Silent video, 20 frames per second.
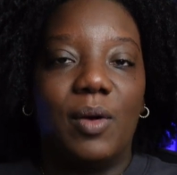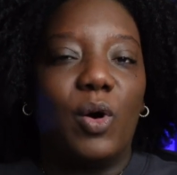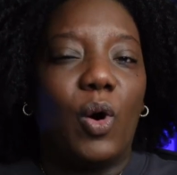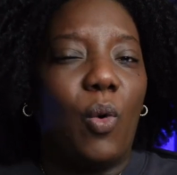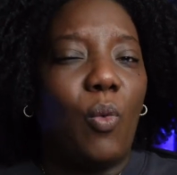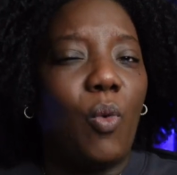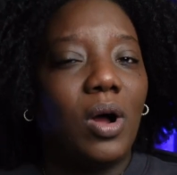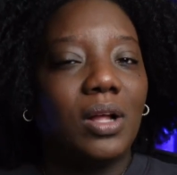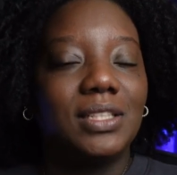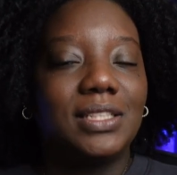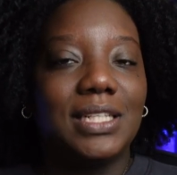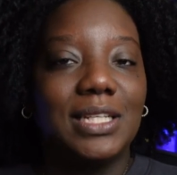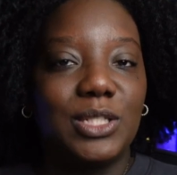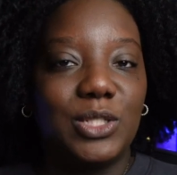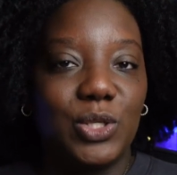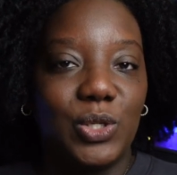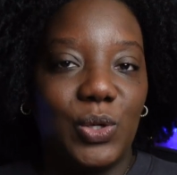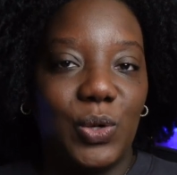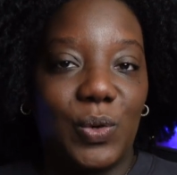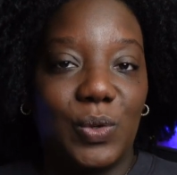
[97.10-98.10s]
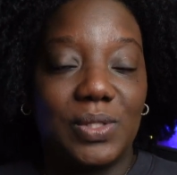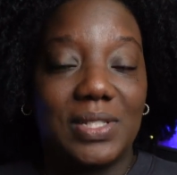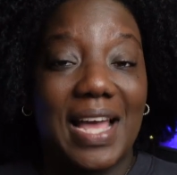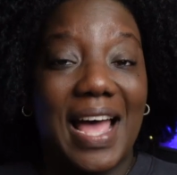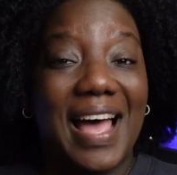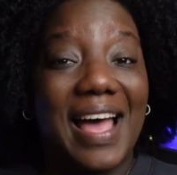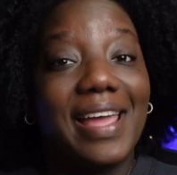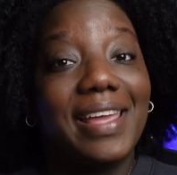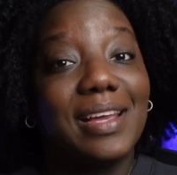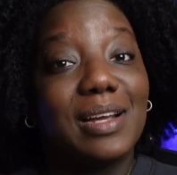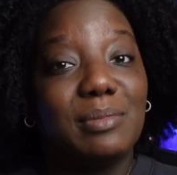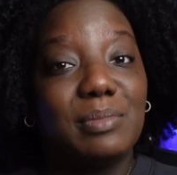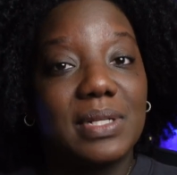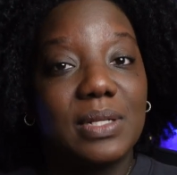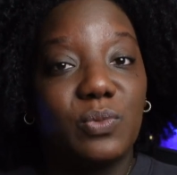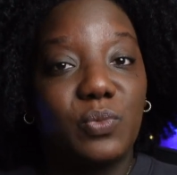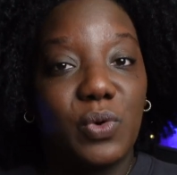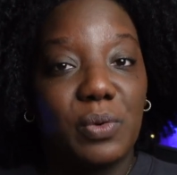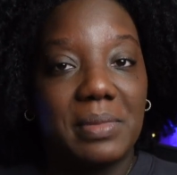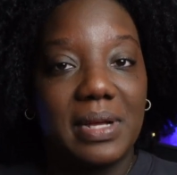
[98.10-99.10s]
One thing to note, I am a
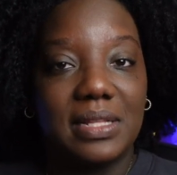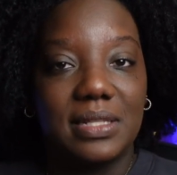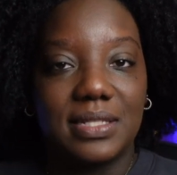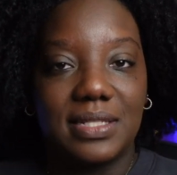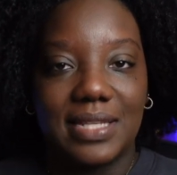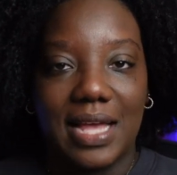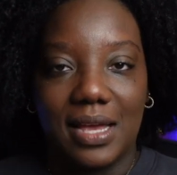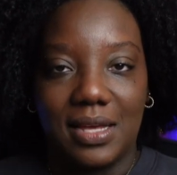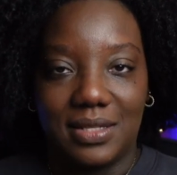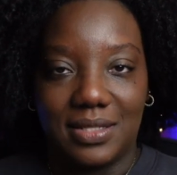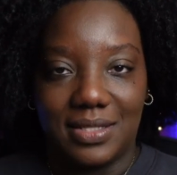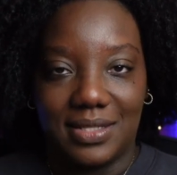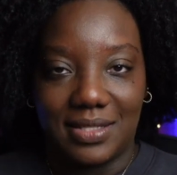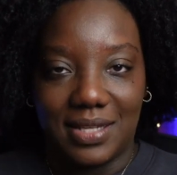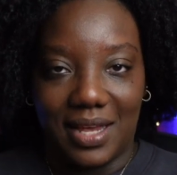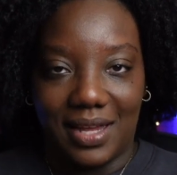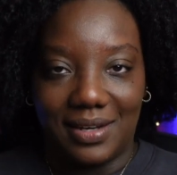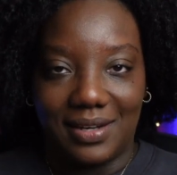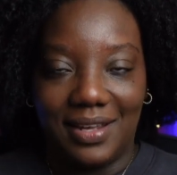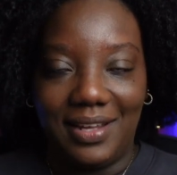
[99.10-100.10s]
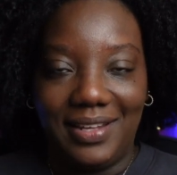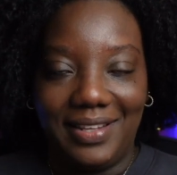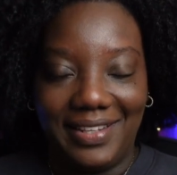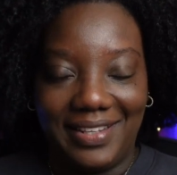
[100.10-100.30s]
woman size 10.